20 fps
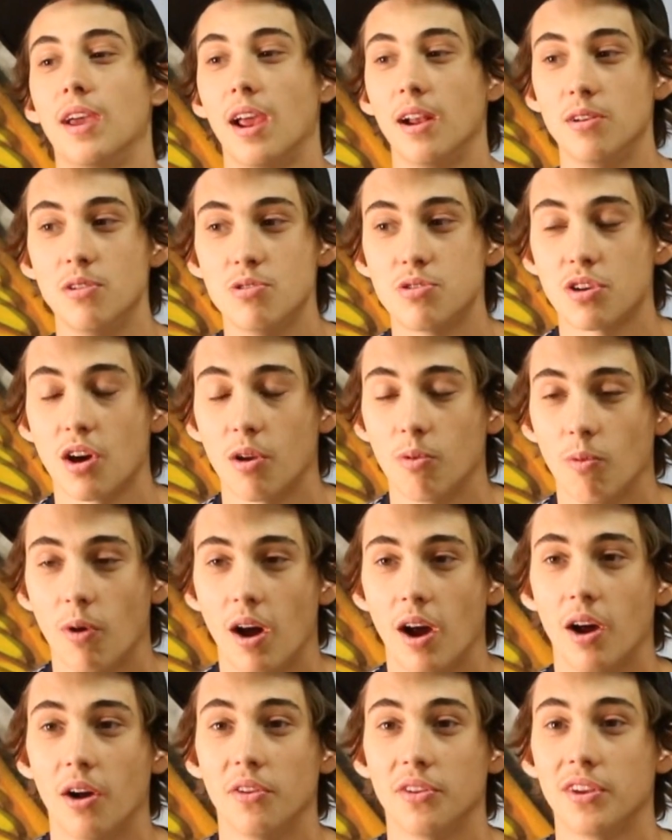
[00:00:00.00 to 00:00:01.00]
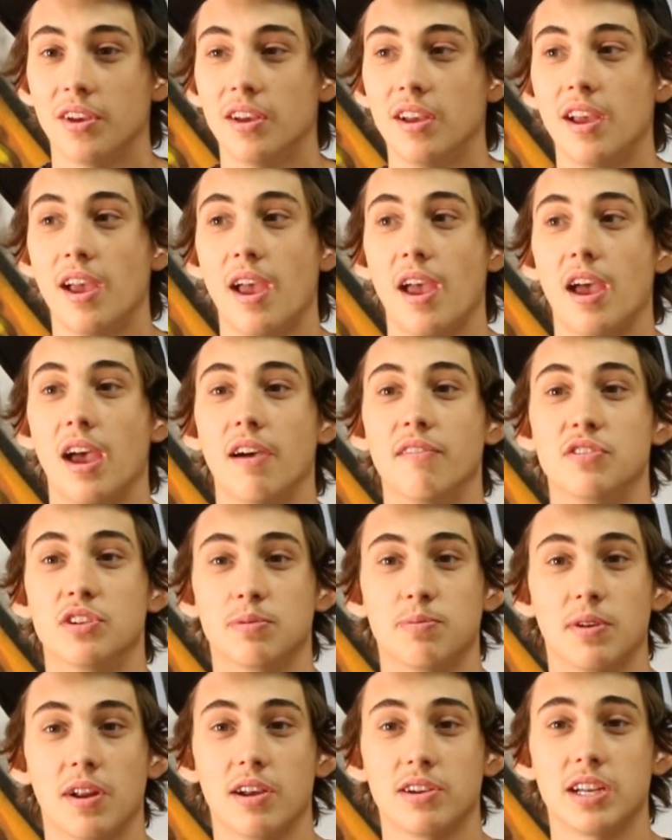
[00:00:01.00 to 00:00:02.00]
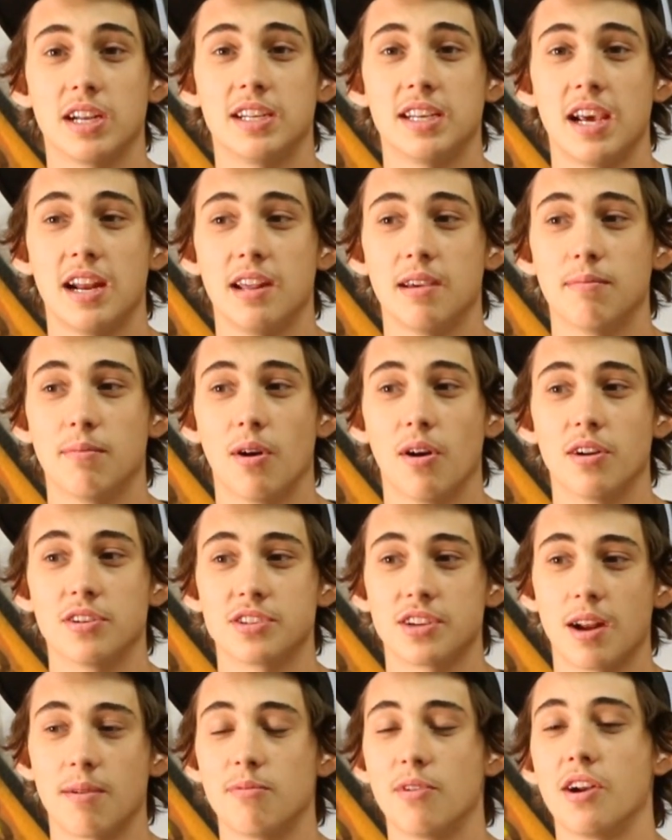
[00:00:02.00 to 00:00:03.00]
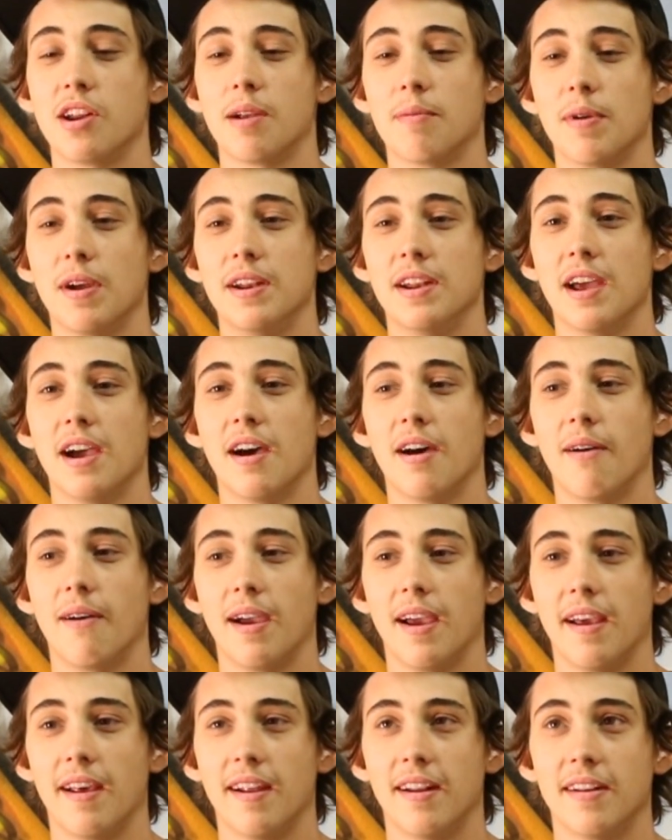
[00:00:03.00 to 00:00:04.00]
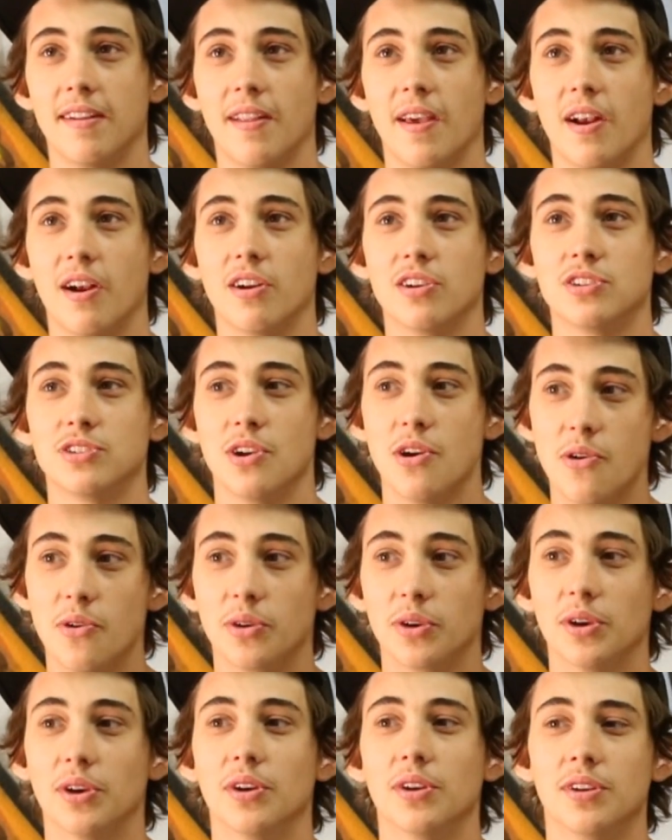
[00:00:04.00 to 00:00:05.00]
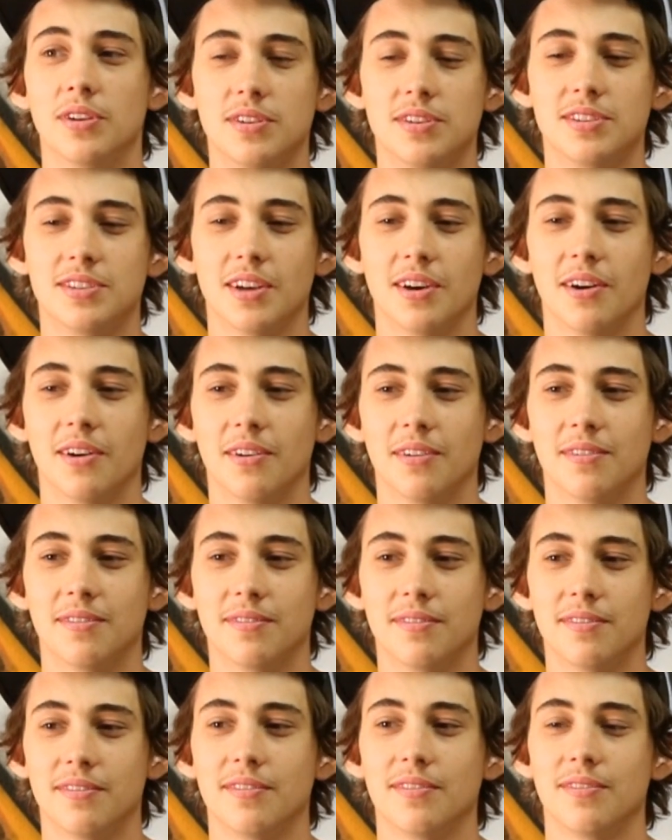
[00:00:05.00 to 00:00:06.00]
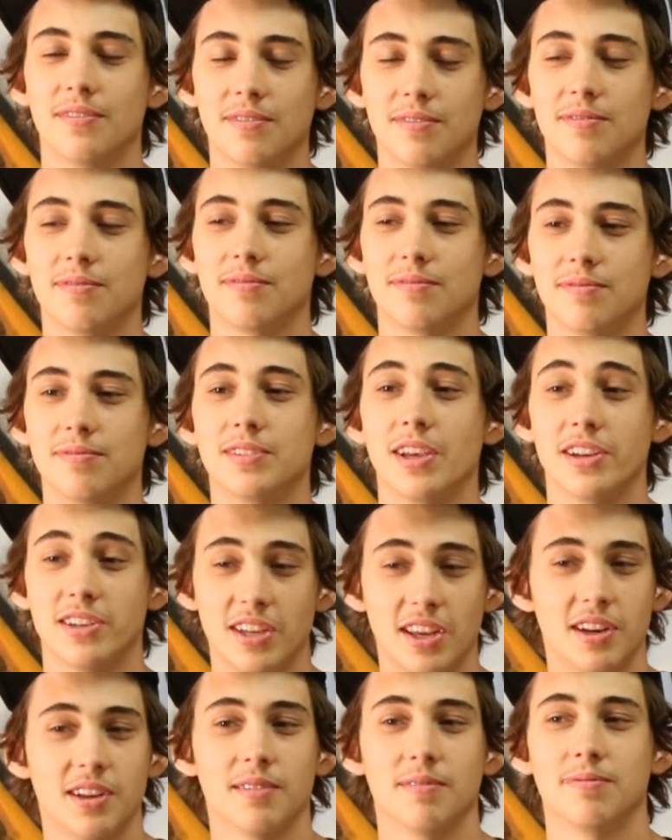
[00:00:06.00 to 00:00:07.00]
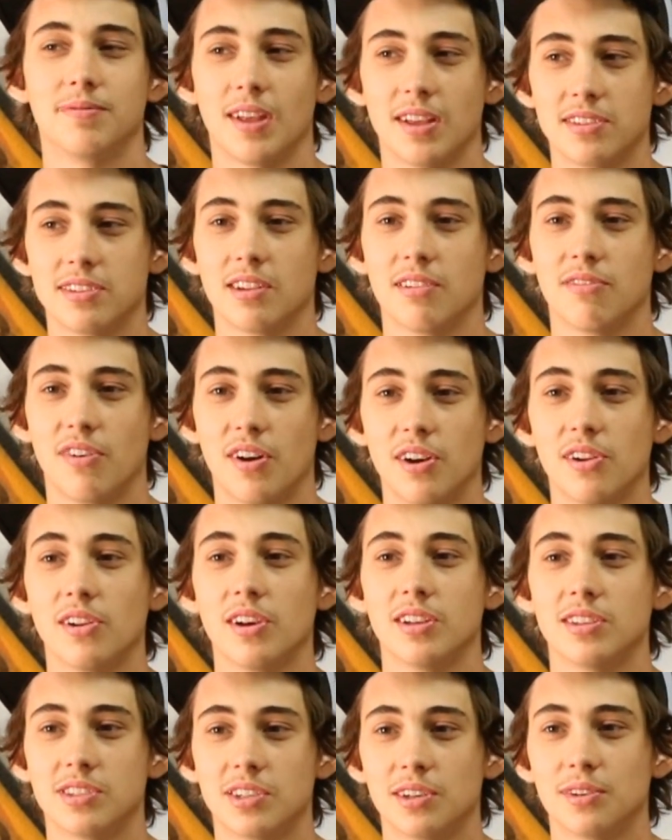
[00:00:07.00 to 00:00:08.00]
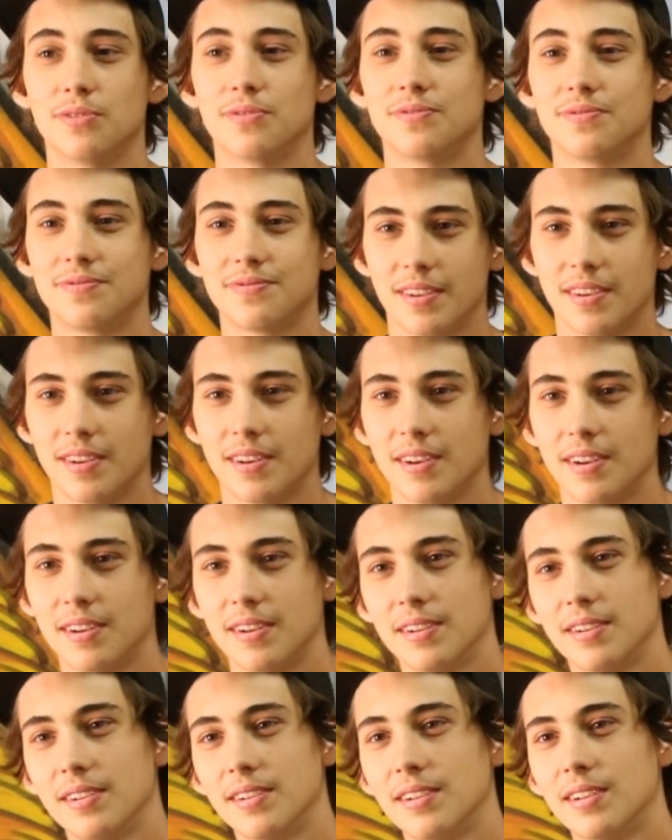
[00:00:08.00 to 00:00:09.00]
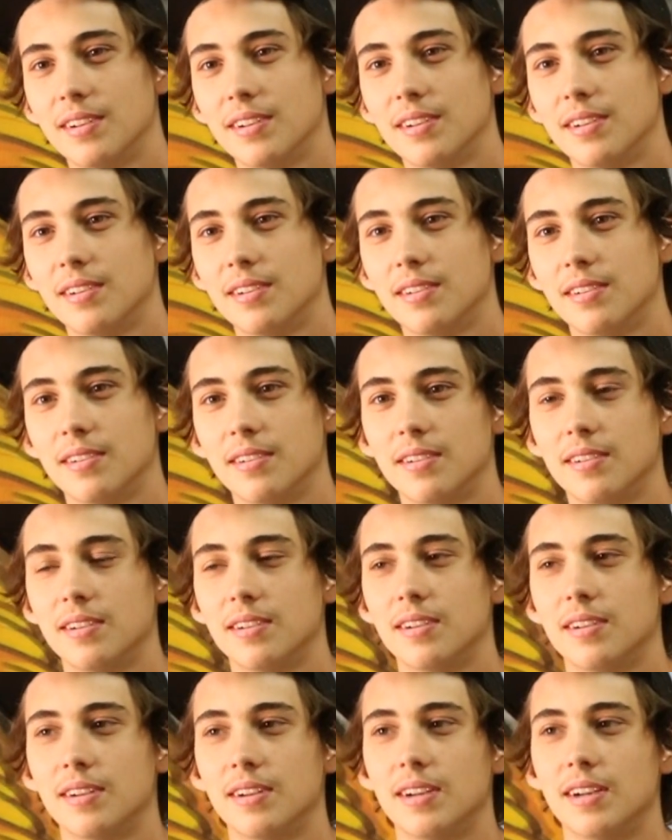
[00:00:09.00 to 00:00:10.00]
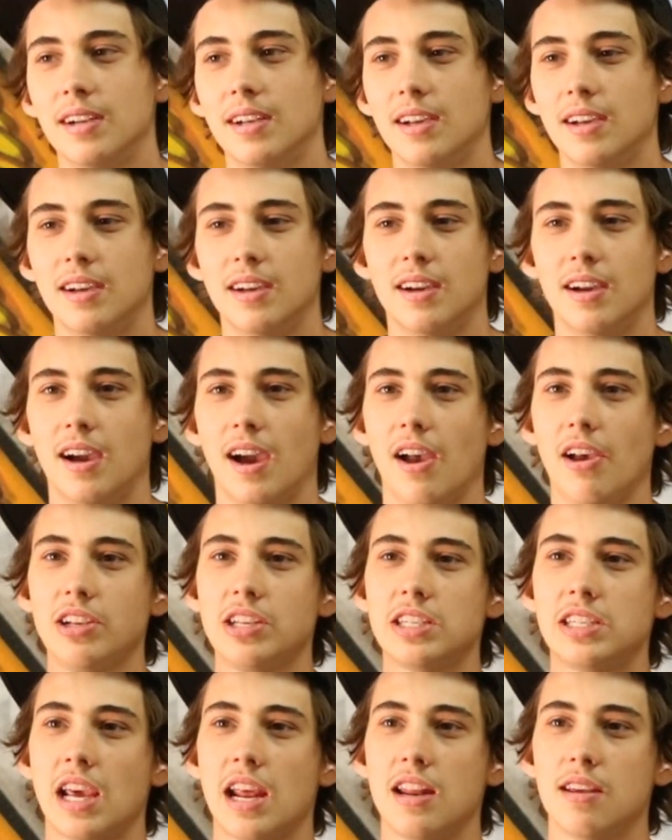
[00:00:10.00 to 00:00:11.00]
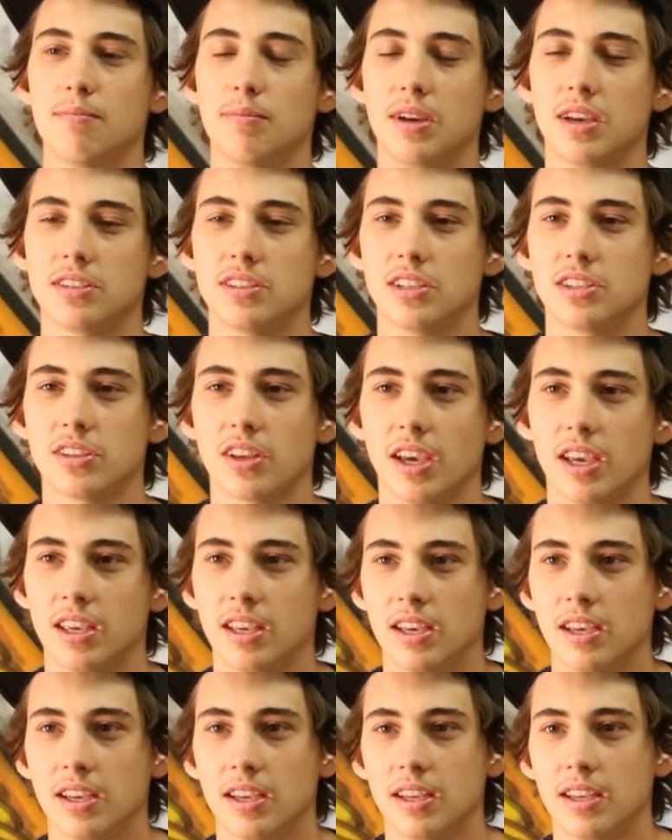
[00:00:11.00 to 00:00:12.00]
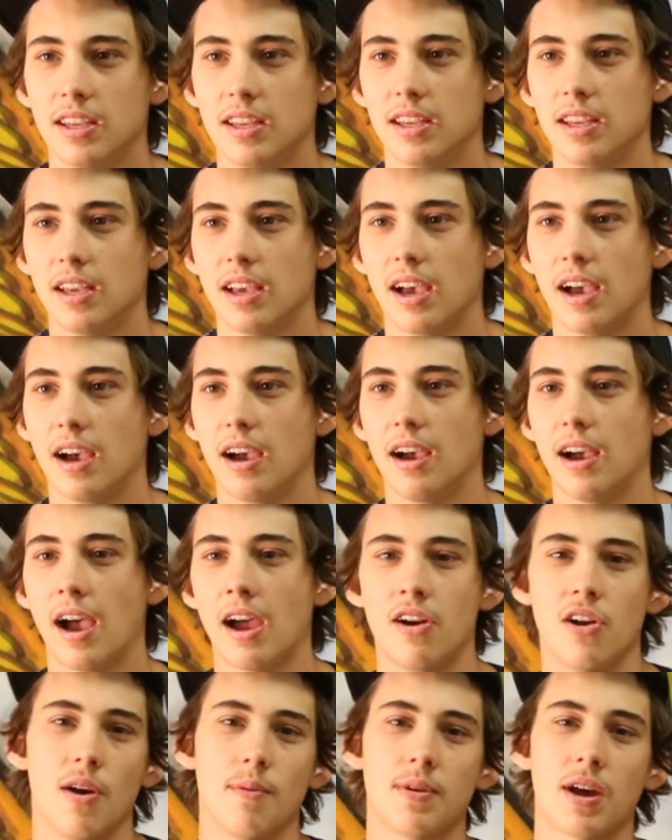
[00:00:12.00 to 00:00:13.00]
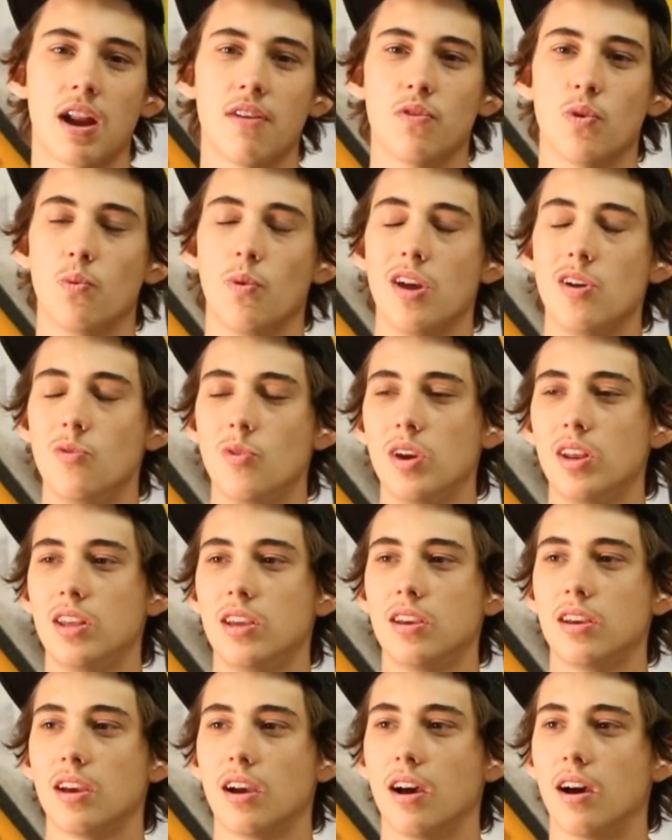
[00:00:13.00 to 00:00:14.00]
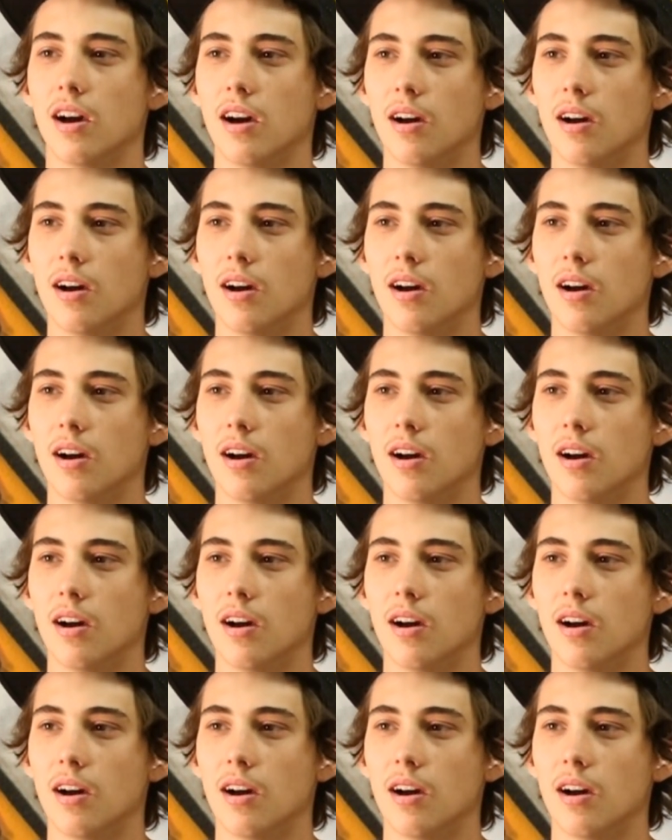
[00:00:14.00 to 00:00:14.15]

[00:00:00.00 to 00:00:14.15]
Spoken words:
and Youth Gone Wild have just put out titanium bars, and I'm running them right now, and they're so good. So titanium, that's the final answer. Why do you like titanium? I like titanium because it's like, I don't know, I'm kind of a weight weenie.